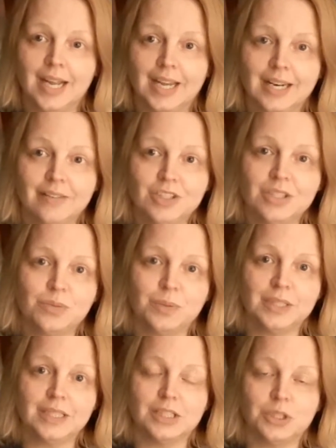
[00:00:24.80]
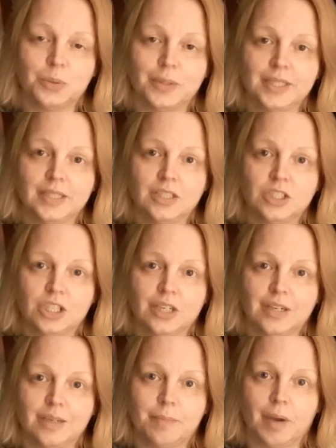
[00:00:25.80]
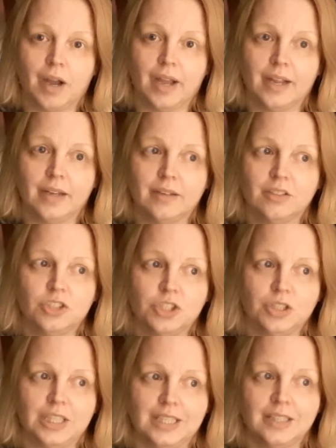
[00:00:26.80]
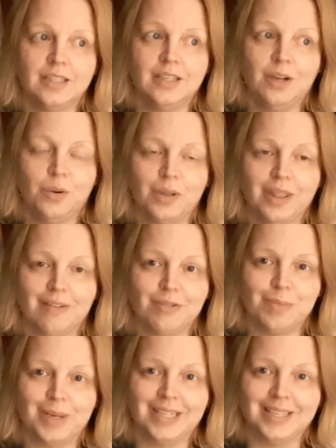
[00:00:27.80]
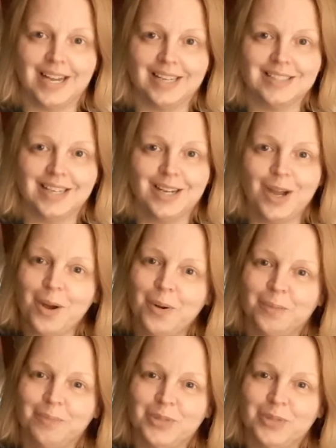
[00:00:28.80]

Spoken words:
And I've just really enjoyed sharing my journey with everybody as I go.